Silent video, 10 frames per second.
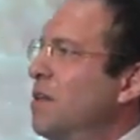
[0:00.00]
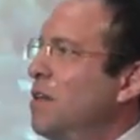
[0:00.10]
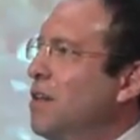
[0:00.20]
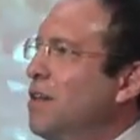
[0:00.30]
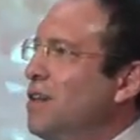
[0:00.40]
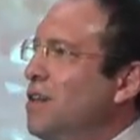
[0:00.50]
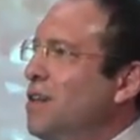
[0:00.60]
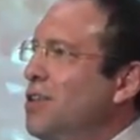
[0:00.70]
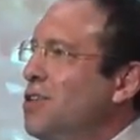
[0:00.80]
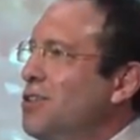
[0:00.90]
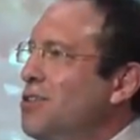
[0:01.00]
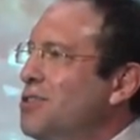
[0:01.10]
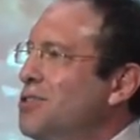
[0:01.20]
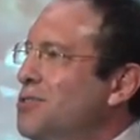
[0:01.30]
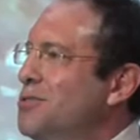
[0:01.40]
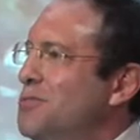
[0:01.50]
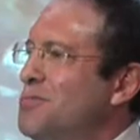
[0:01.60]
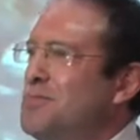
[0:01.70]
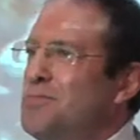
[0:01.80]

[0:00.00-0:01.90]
[no speech]